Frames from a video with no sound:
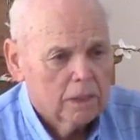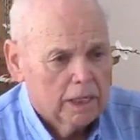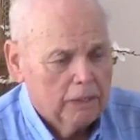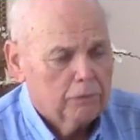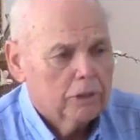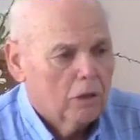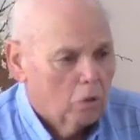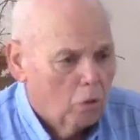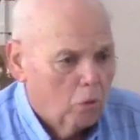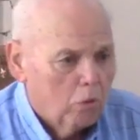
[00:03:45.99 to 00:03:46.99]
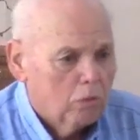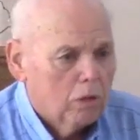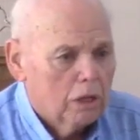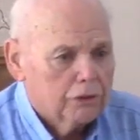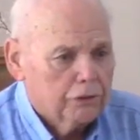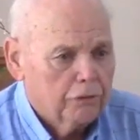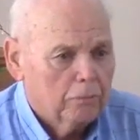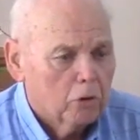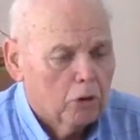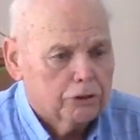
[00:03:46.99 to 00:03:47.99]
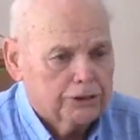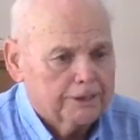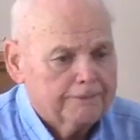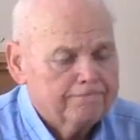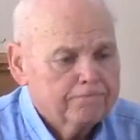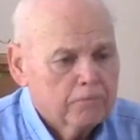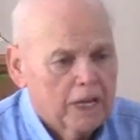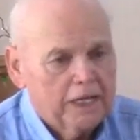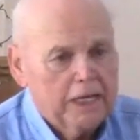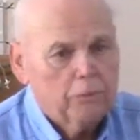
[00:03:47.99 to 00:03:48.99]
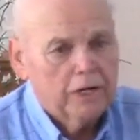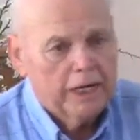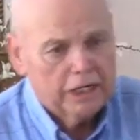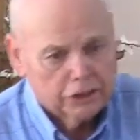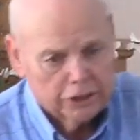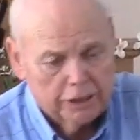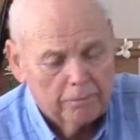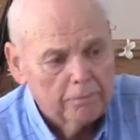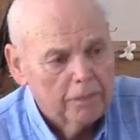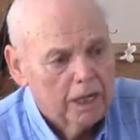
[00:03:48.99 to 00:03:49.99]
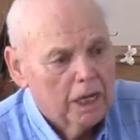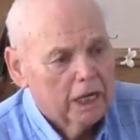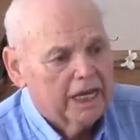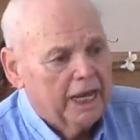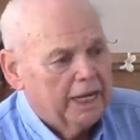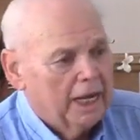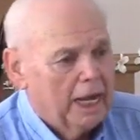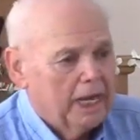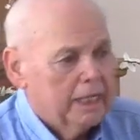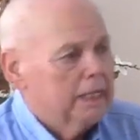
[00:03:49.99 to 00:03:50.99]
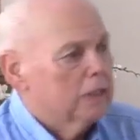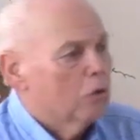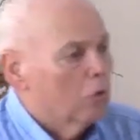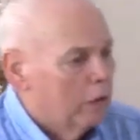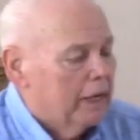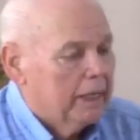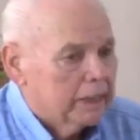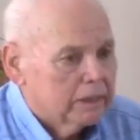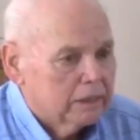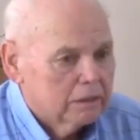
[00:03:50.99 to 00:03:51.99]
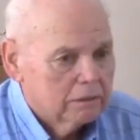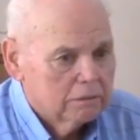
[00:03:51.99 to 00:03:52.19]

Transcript: He would go to a merchant and he would ask them, can I get credit